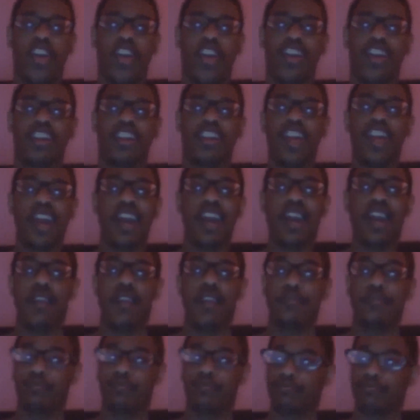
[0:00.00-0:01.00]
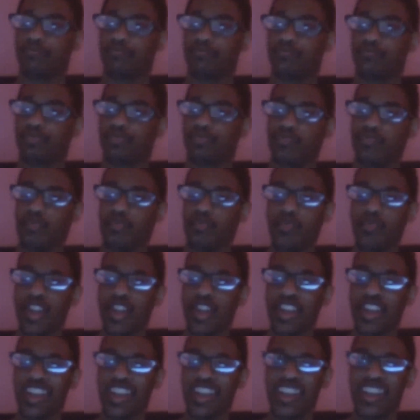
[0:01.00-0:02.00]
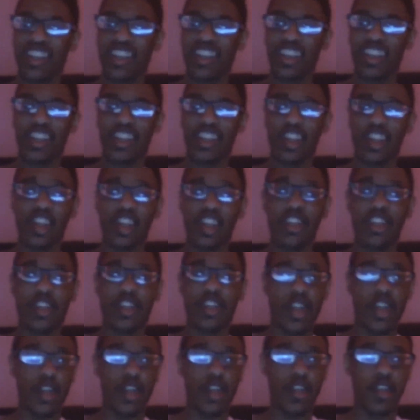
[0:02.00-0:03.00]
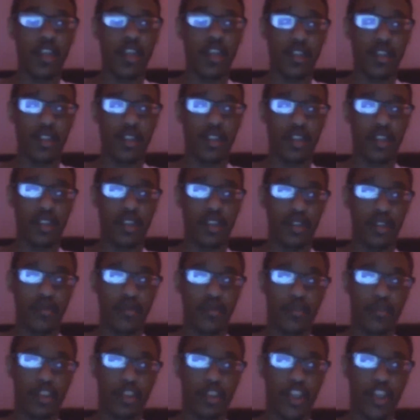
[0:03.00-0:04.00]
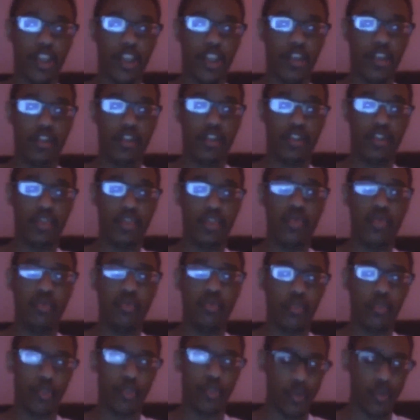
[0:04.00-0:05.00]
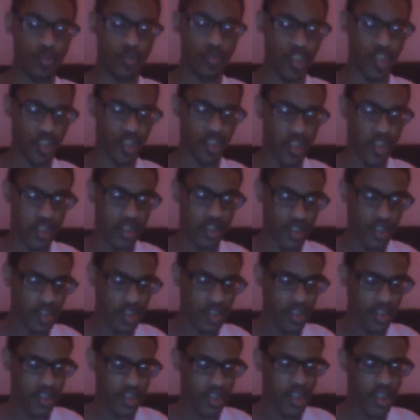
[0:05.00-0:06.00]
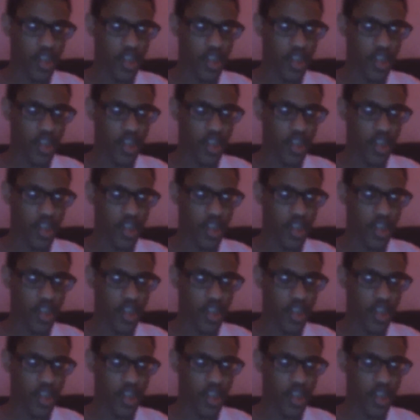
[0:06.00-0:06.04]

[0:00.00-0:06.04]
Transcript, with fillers: that he can can do performances like this.